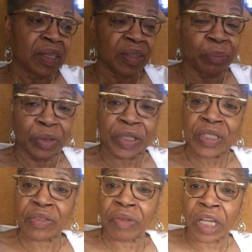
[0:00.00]
The book
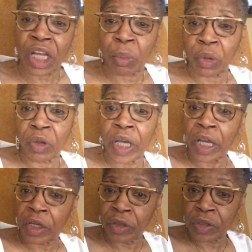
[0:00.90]
is available
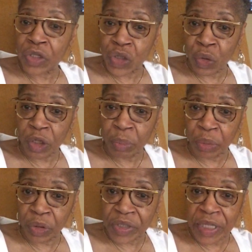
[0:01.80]
at
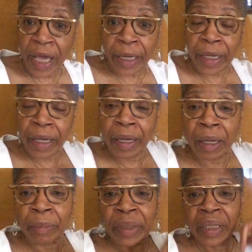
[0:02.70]

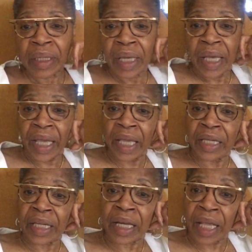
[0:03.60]
goodshortbooks.com
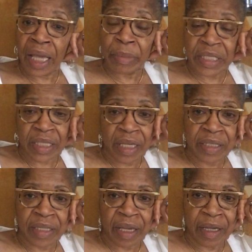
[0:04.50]
and at
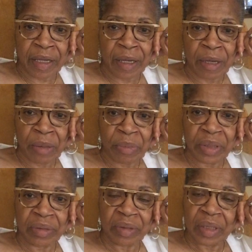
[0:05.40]
amazon.com.
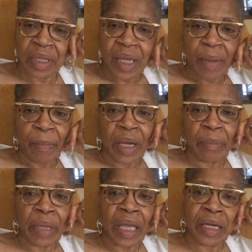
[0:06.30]
My
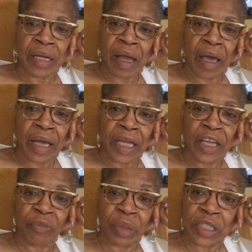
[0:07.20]
man and I
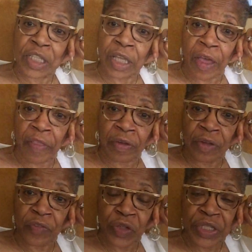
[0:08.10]
have been
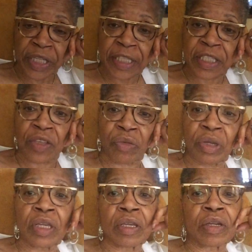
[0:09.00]
together for
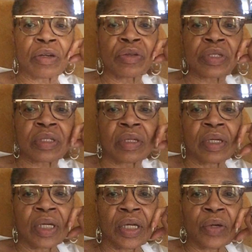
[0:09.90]
63 years.
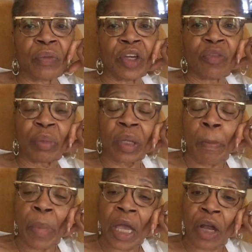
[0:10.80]
We've
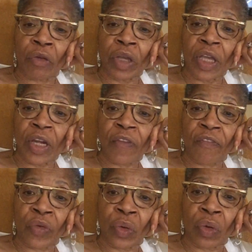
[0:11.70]
been married
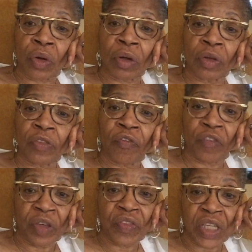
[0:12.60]
for
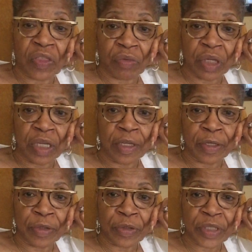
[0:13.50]
53
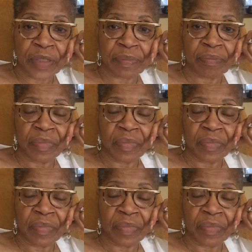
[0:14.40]
years.